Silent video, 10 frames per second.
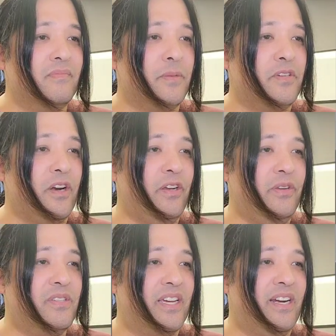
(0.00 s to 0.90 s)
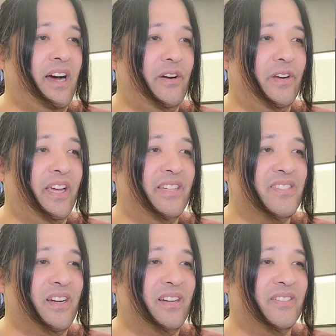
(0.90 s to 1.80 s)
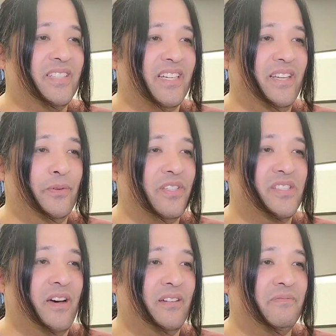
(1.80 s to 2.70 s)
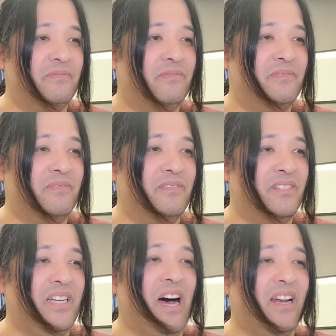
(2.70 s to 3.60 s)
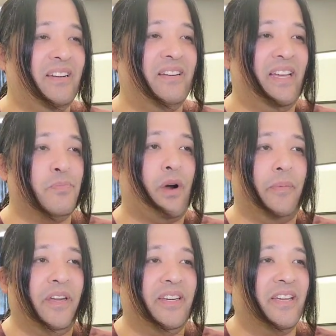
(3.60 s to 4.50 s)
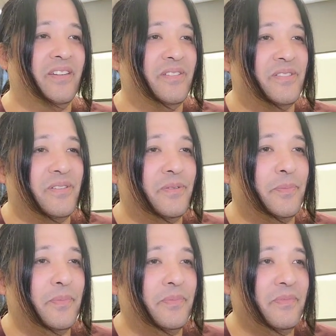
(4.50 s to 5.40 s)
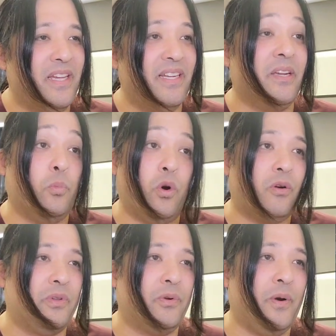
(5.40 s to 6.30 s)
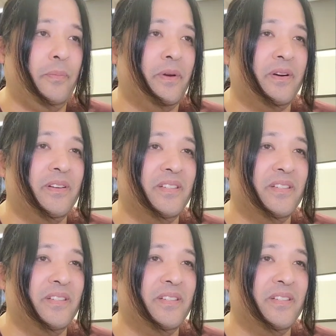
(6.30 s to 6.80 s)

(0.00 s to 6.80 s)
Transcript: I'm trying to use like an Iron Gate style technique, which is not as prominent in Kenjutsu, and it didn't work with the rapier.